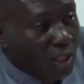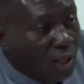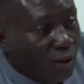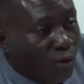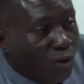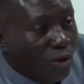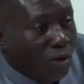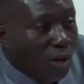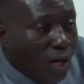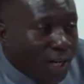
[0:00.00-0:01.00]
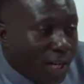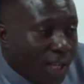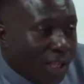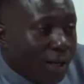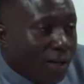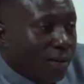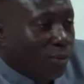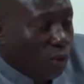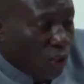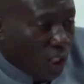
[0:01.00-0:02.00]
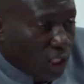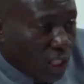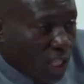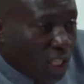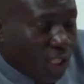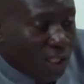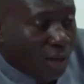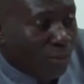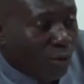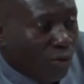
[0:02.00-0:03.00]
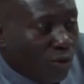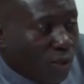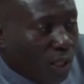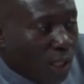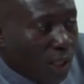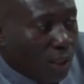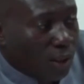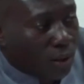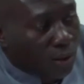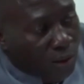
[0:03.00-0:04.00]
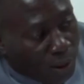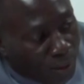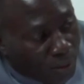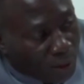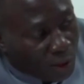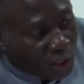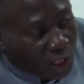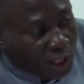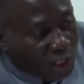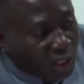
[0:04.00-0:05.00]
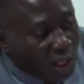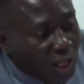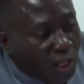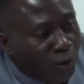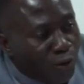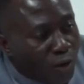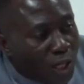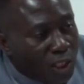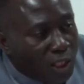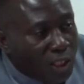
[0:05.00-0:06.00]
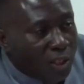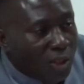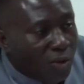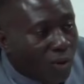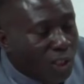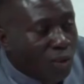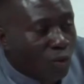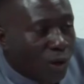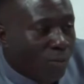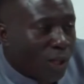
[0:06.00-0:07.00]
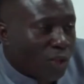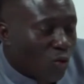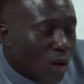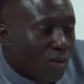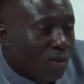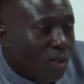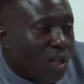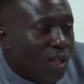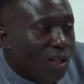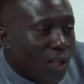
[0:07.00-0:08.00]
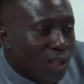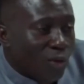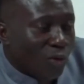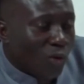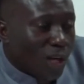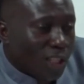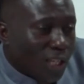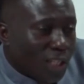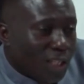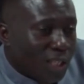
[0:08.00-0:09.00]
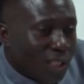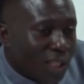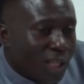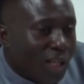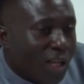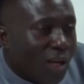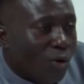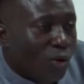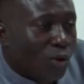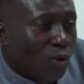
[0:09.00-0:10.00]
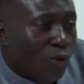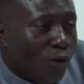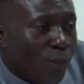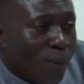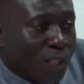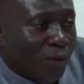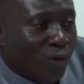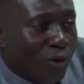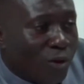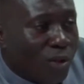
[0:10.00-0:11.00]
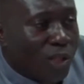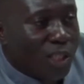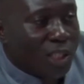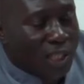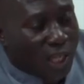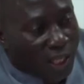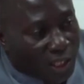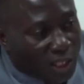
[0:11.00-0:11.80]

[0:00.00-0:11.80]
for another project, saying example, like Honorable Mutero said, if you asked what is 1 + 1, then you go and answer, say, also 4 + 4 is 8.